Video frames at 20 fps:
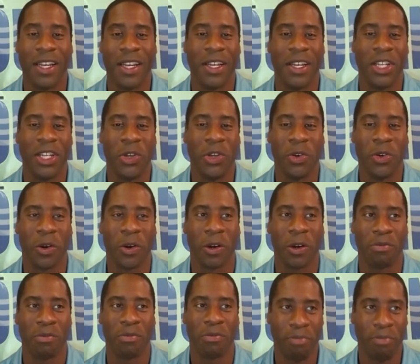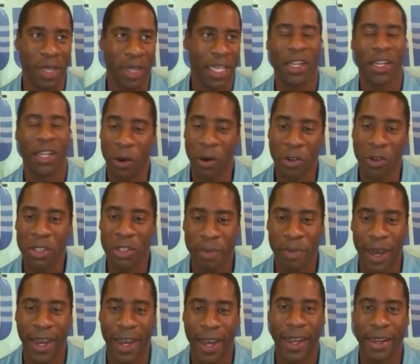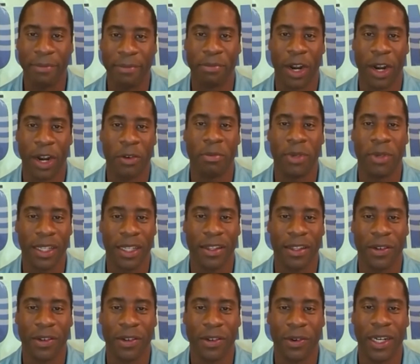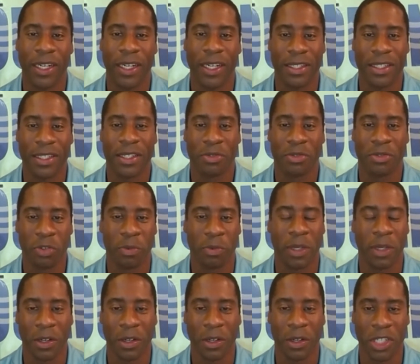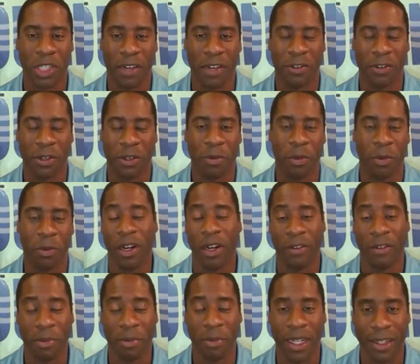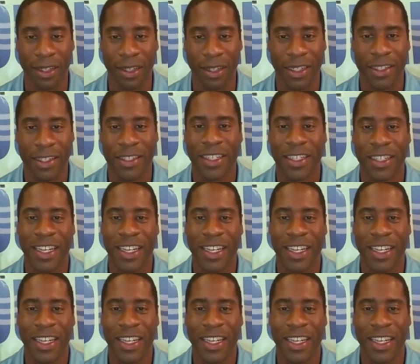You are being coached by probably the greatest swimming coach ever, one of them at least.